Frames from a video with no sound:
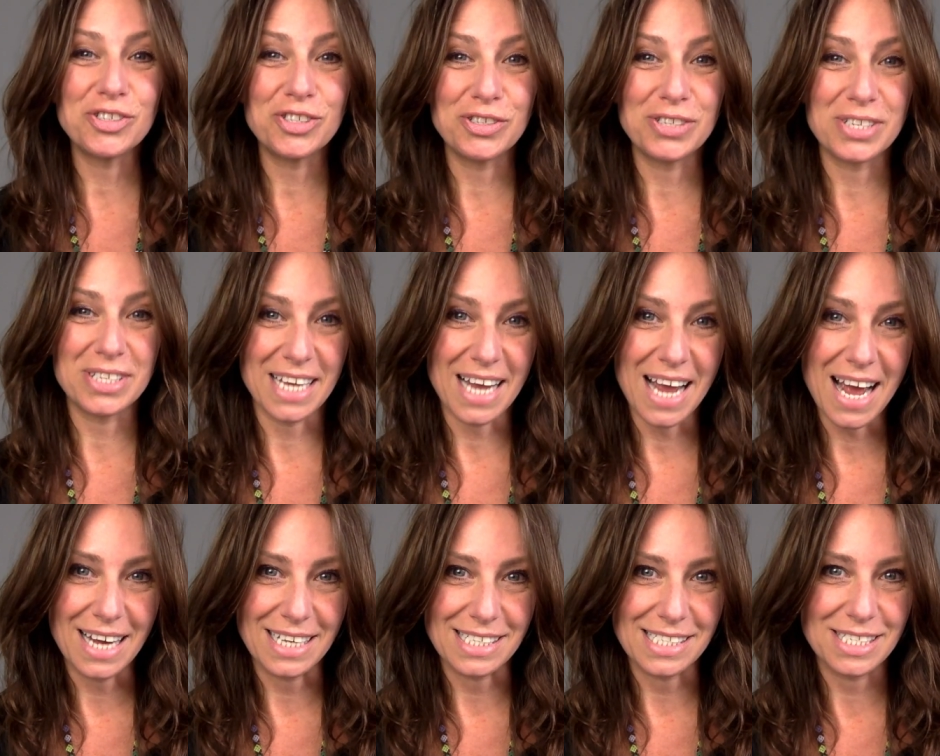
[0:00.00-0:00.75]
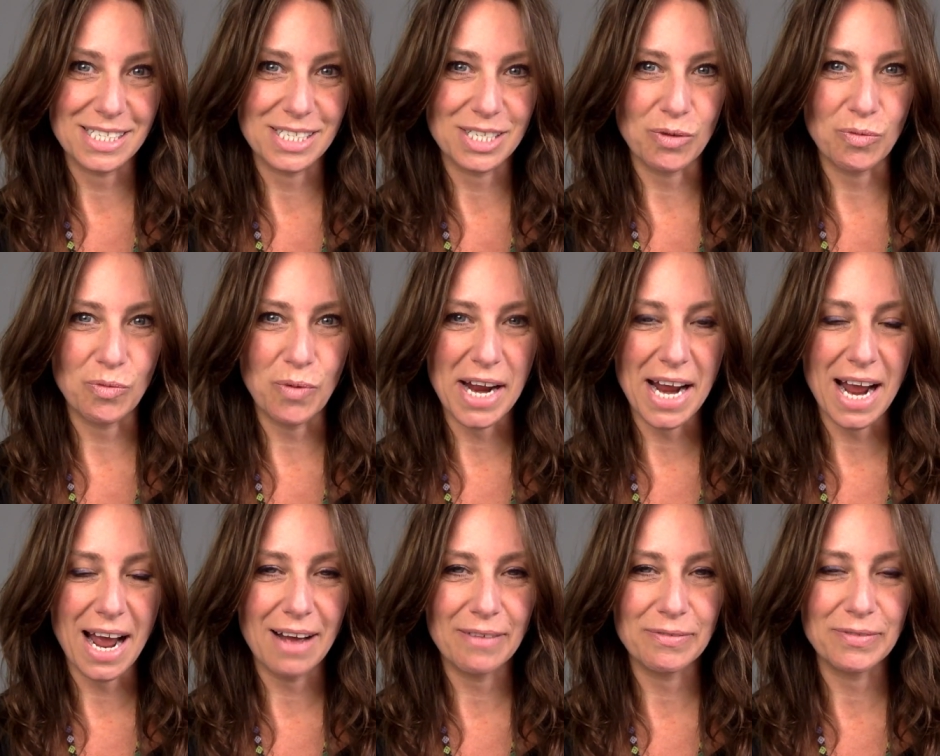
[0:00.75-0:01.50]
you to the cast. We
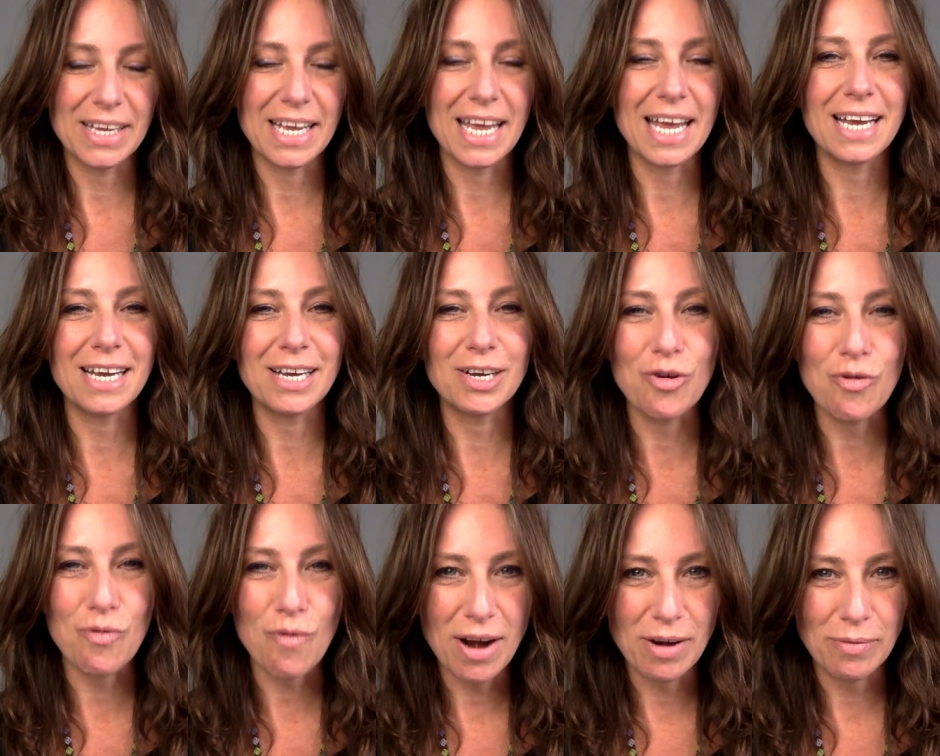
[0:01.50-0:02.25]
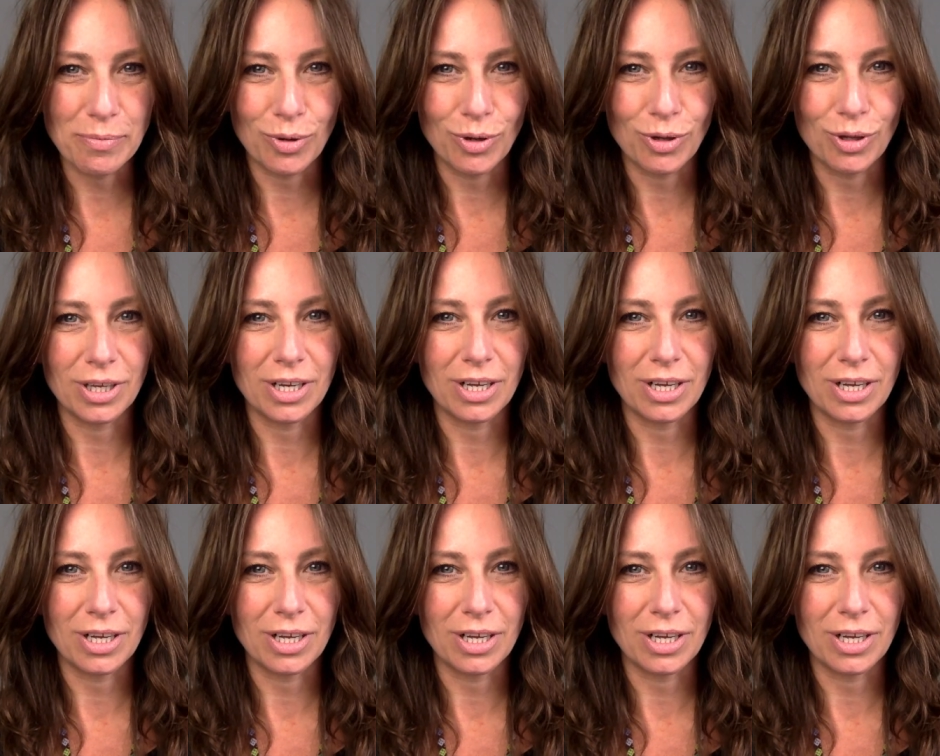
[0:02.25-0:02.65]
have the incredible